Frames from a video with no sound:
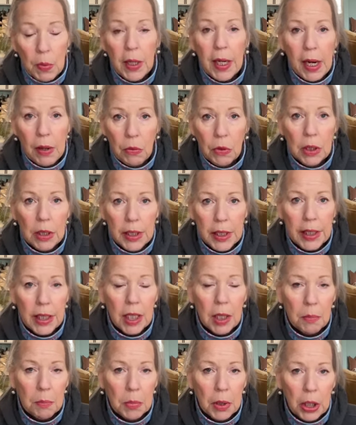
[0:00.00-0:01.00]
I will link
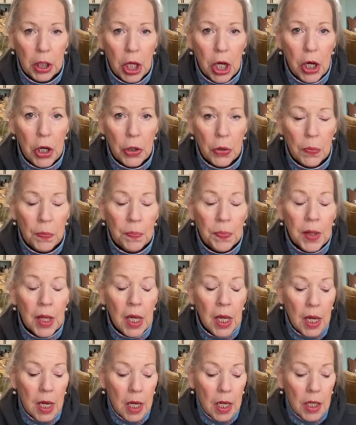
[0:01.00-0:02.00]
it below.
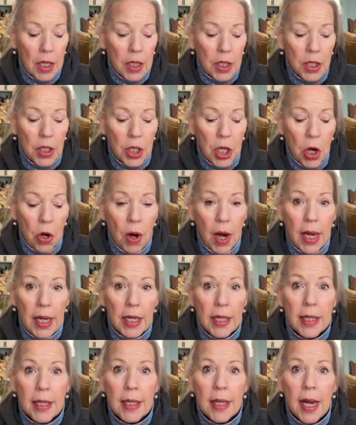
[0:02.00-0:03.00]
So I
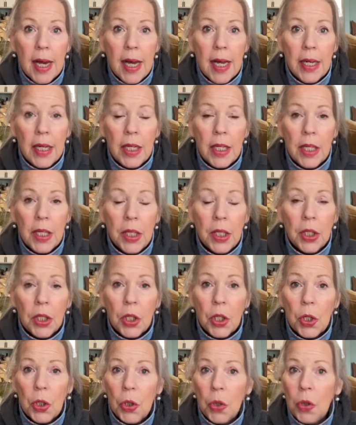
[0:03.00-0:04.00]
decided
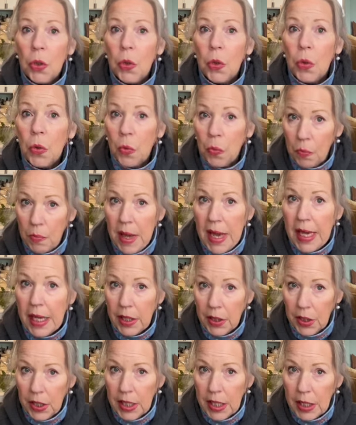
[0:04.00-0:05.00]
to make
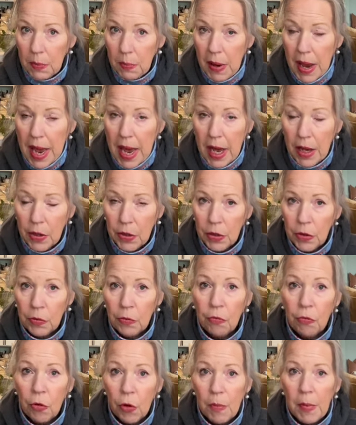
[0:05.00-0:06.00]
this pattern
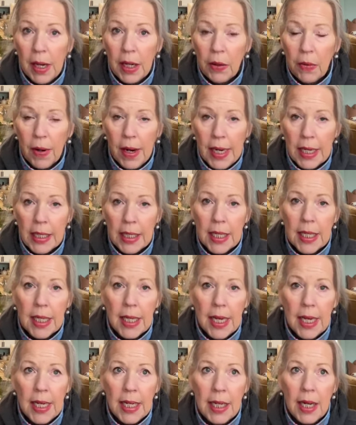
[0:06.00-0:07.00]
for my
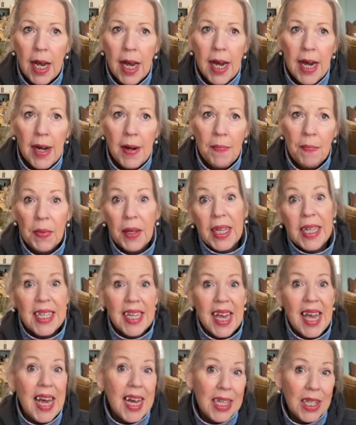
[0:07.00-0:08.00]
grandson because I
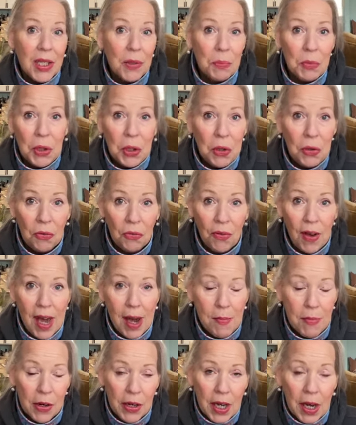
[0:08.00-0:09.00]
had some cute
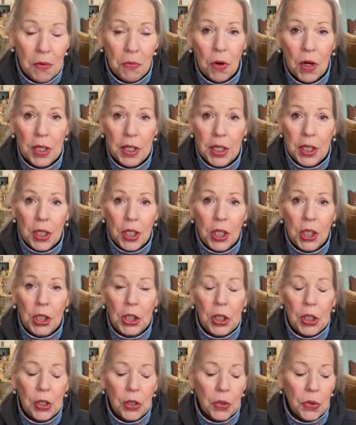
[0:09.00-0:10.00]
fabric I wanted to
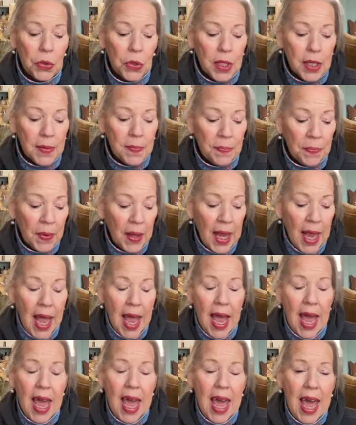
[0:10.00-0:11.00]
use.
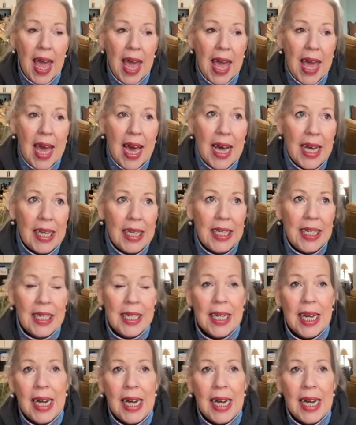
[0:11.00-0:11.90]
And